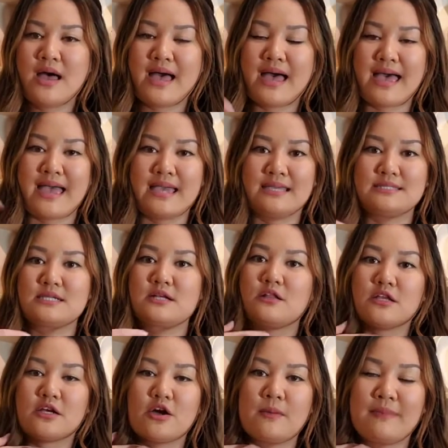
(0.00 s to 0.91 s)
and
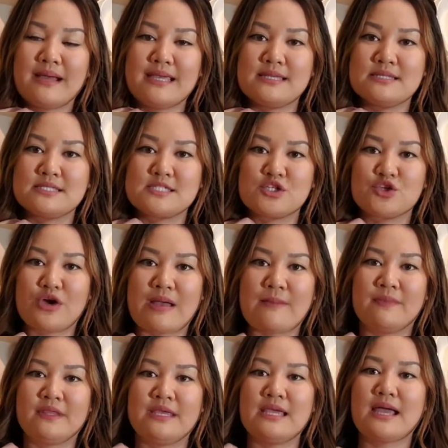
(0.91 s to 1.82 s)
click on my
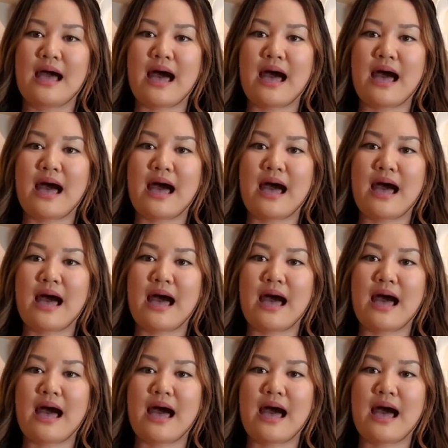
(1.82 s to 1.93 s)
Instagram link.